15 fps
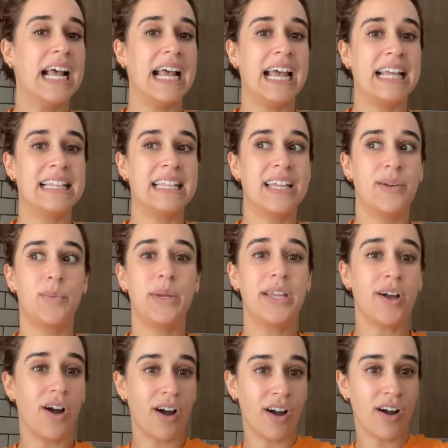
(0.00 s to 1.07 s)
and then we
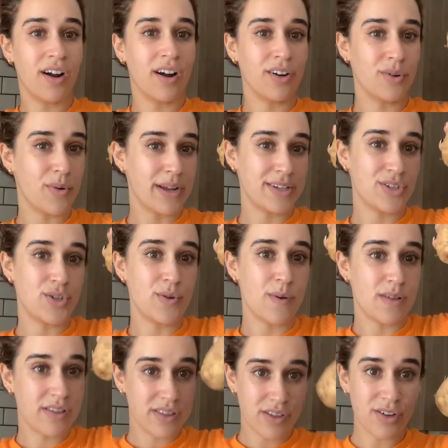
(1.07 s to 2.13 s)
are going to
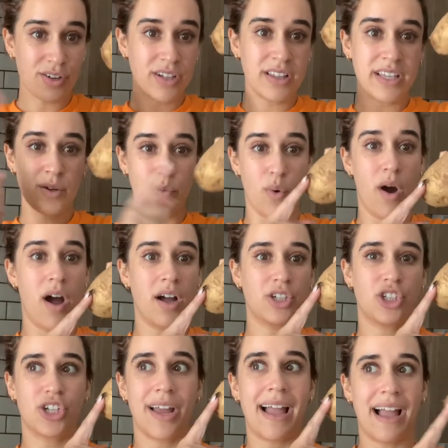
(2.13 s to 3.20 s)
thoroughly
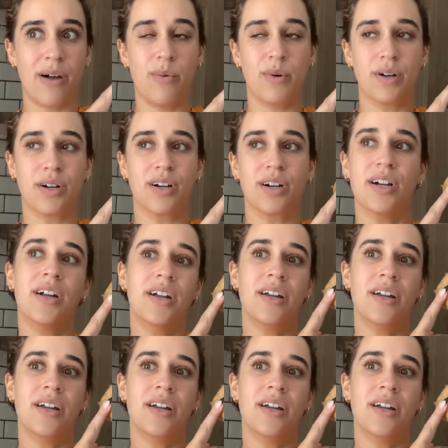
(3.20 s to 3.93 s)
wash our